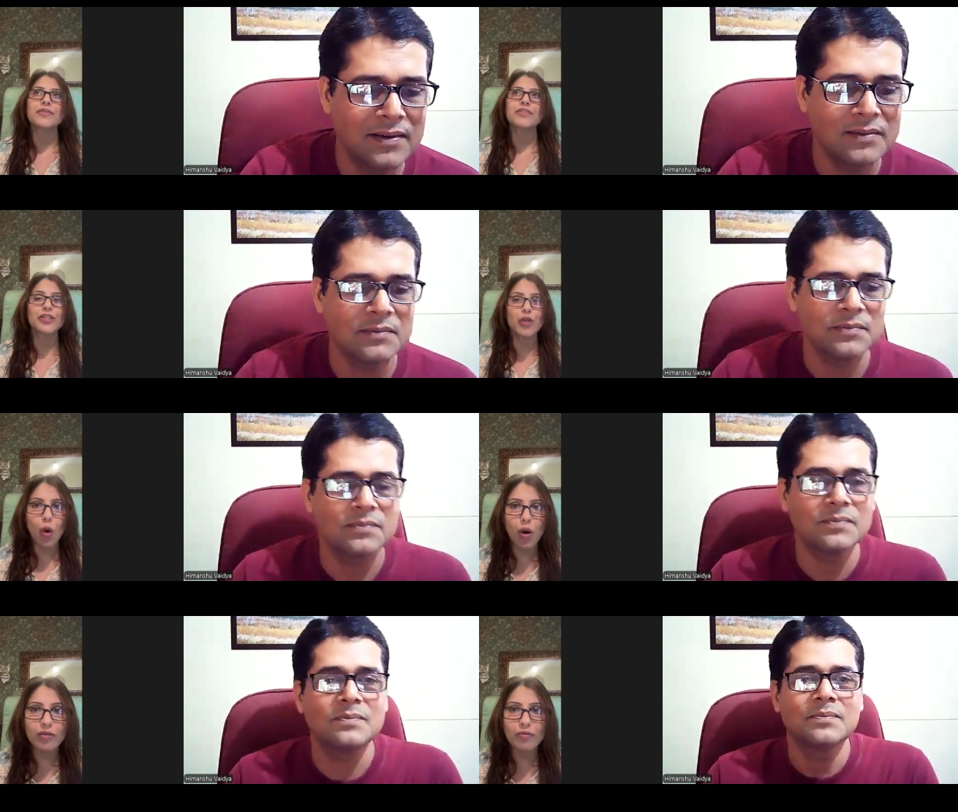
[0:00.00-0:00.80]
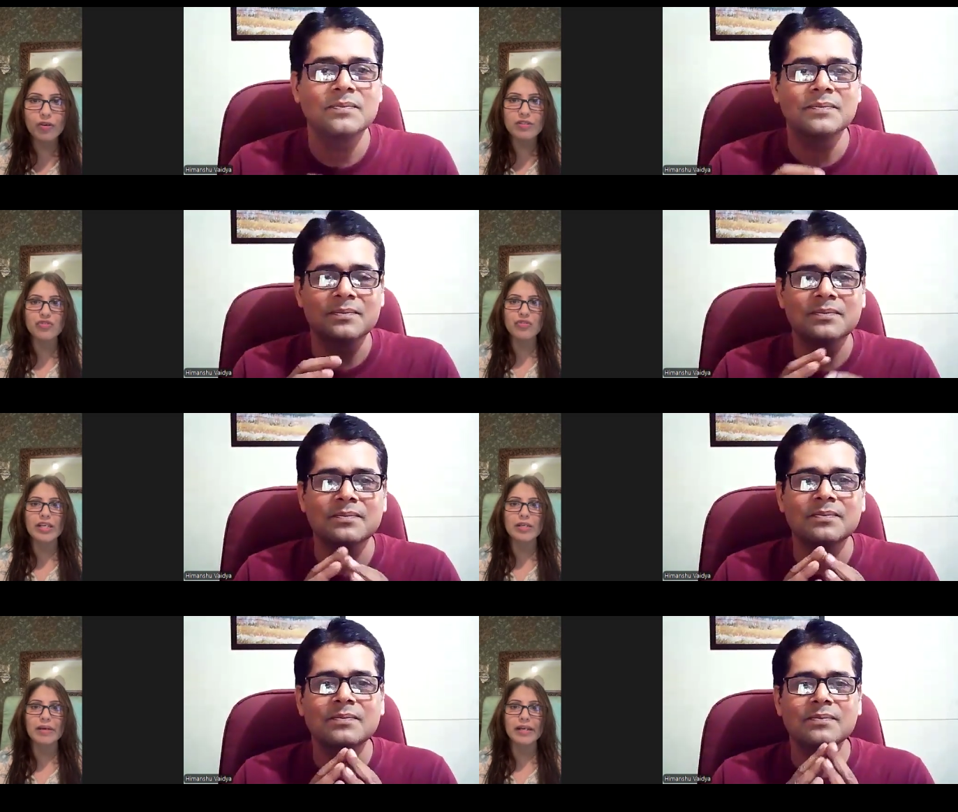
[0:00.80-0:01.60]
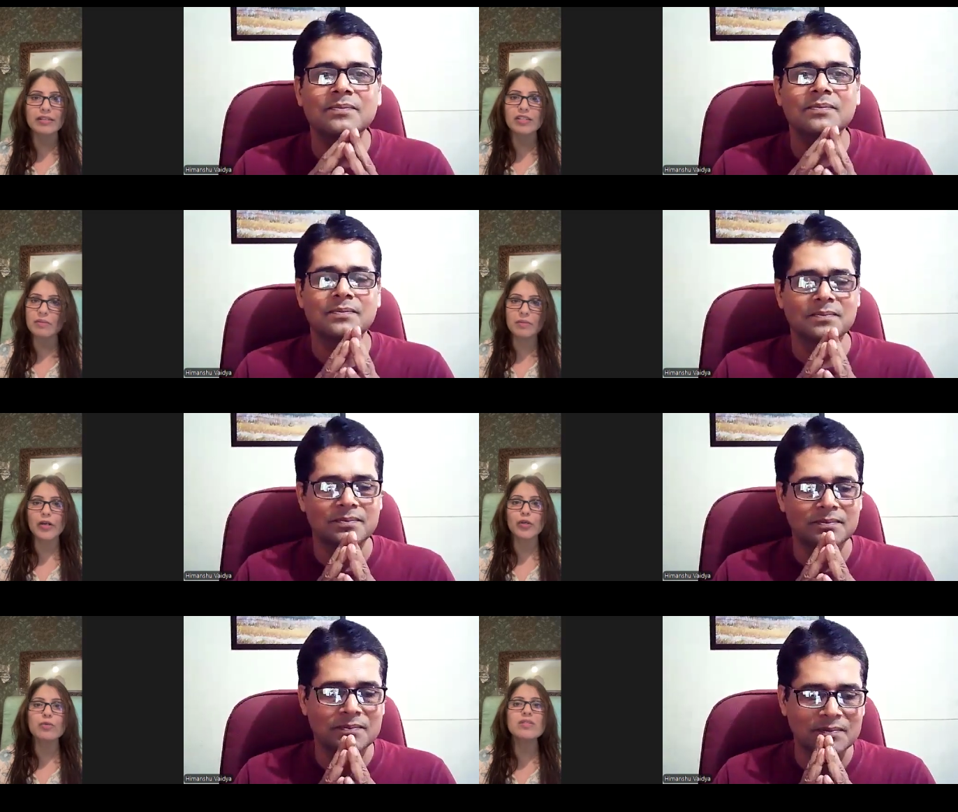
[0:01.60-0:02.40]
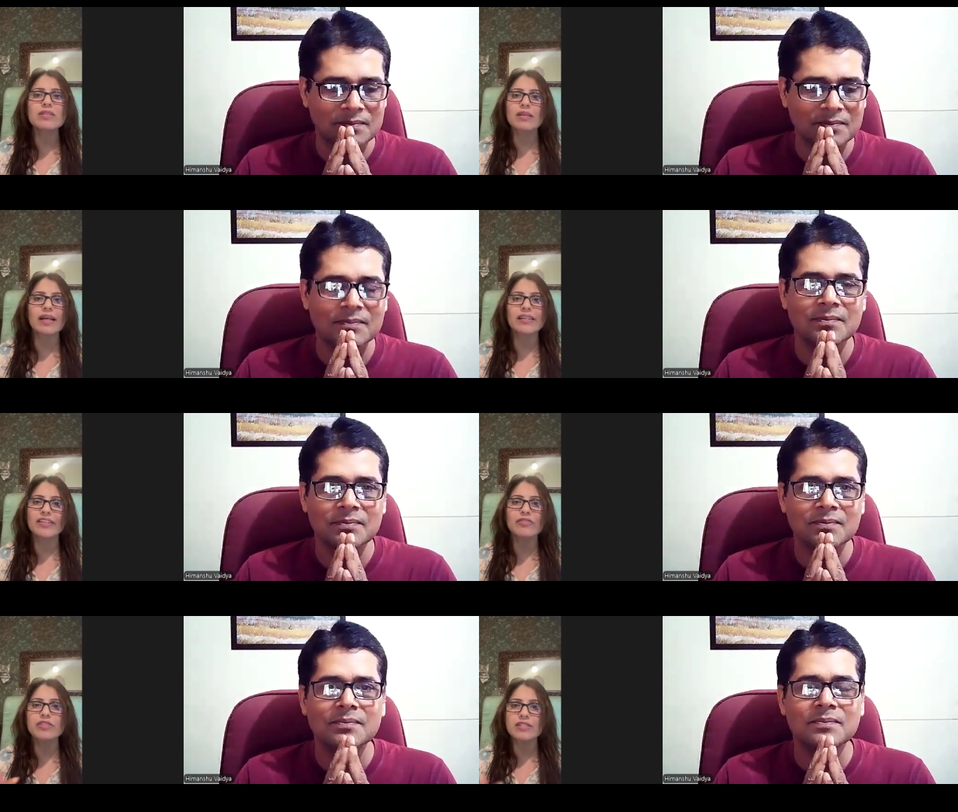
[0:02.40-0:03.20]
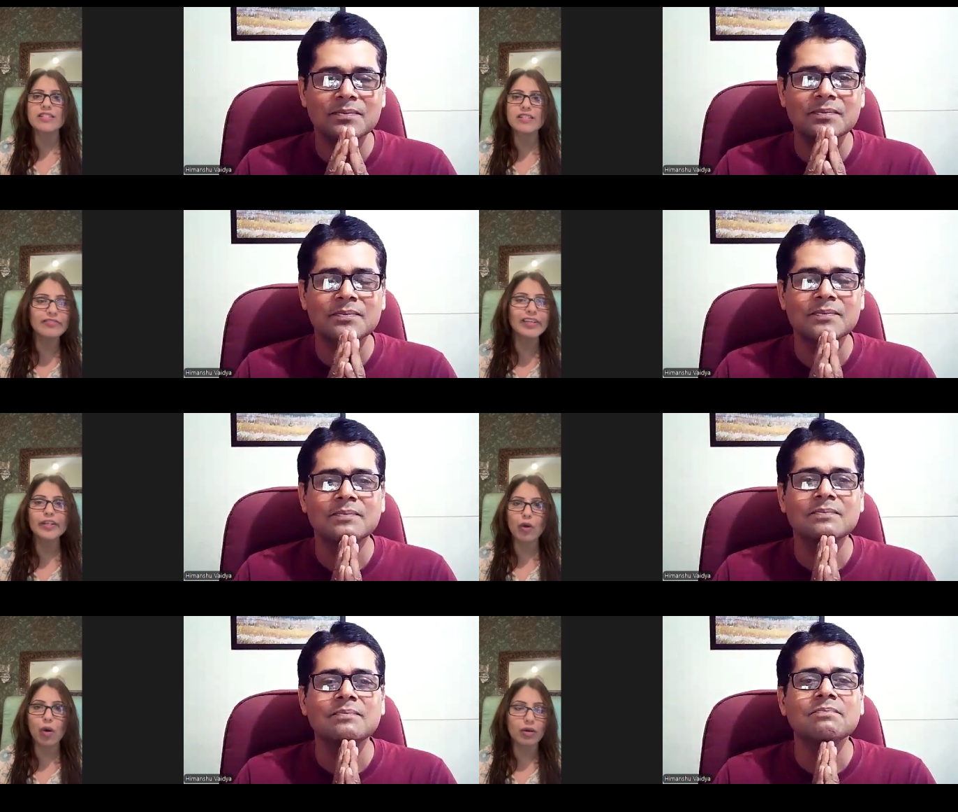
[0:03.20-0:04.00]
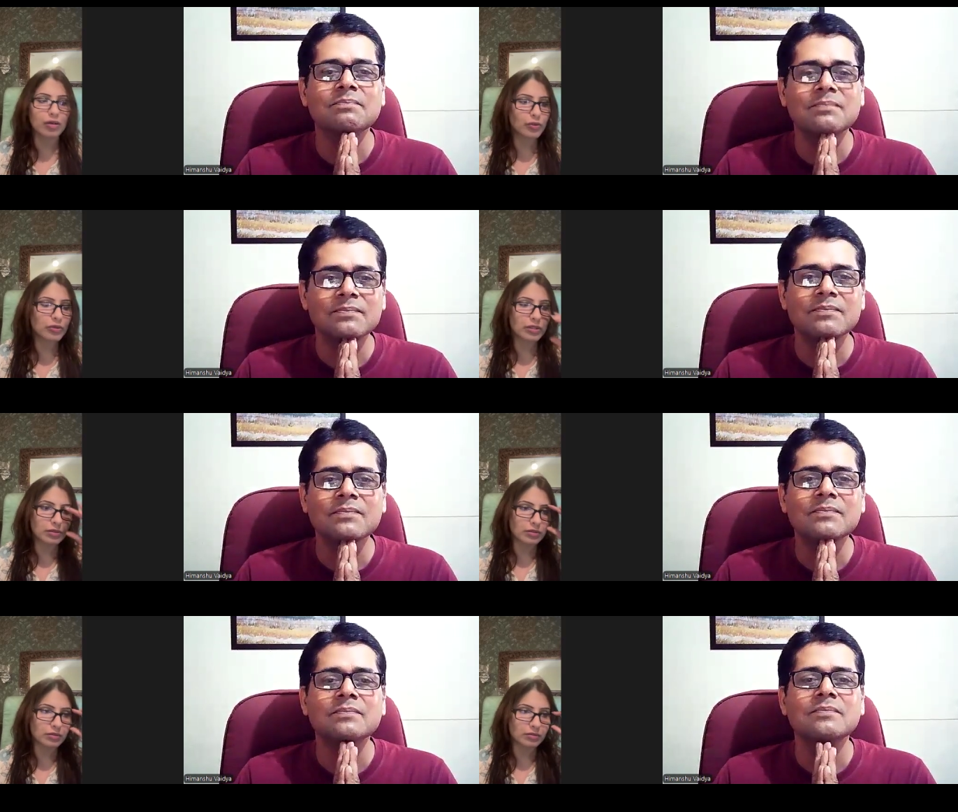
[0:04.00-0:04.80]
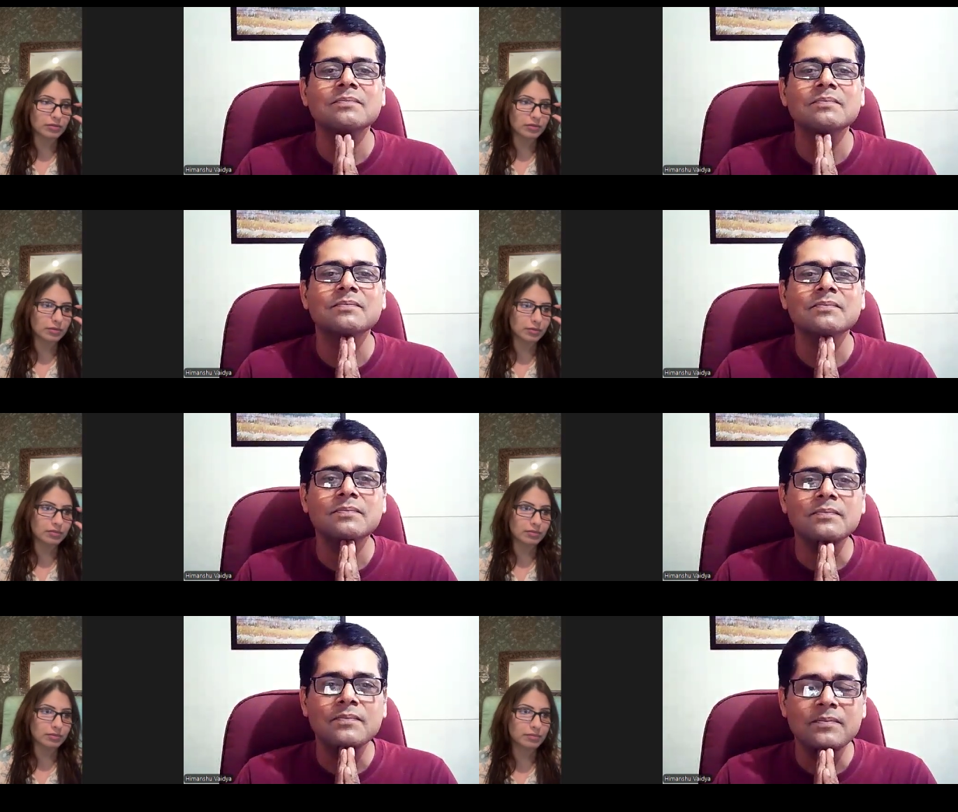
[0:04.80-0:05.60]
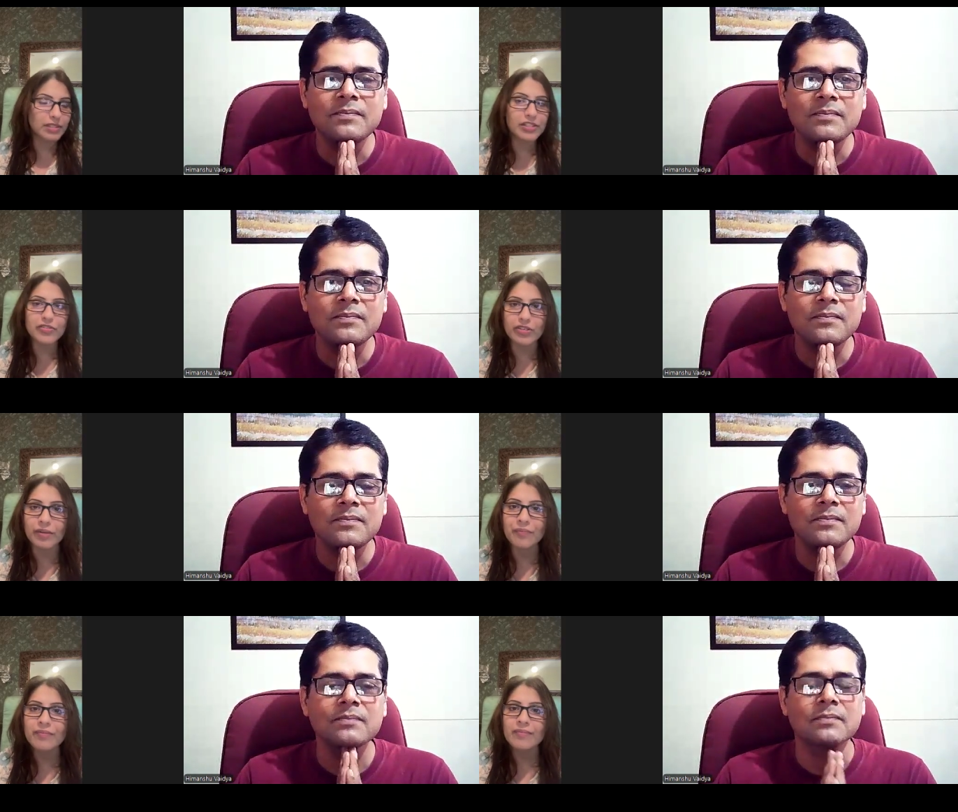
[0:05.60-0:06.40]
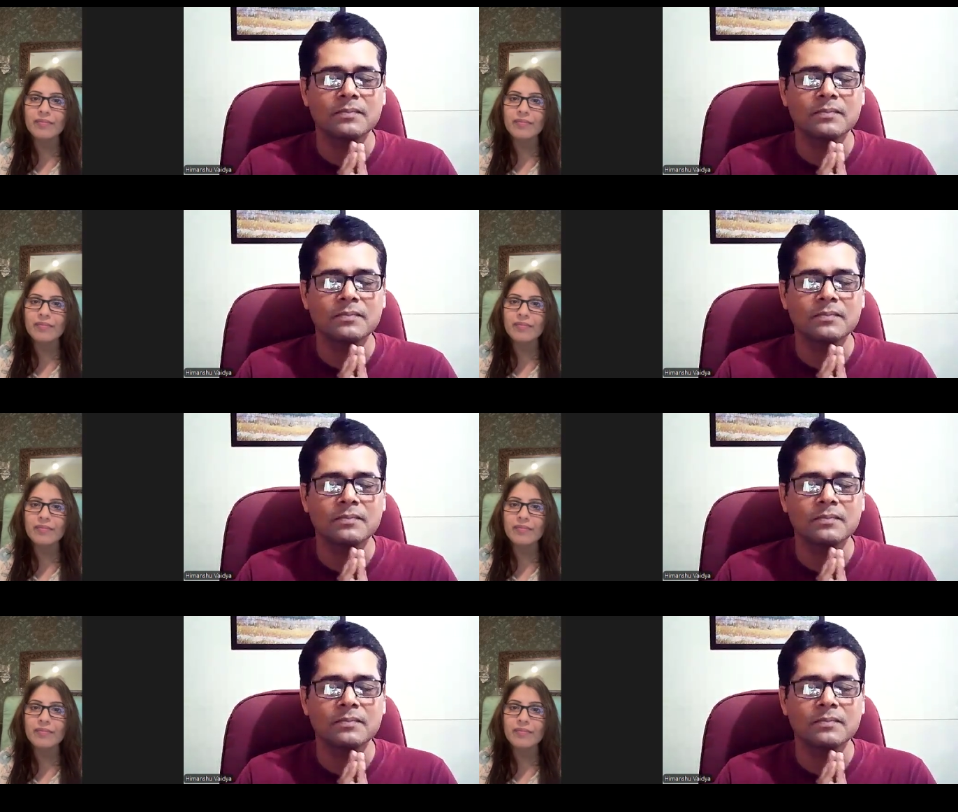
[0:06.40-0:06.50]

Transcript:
Speaker 1: The dog was trained by the commandos and he was the serving dog to the military.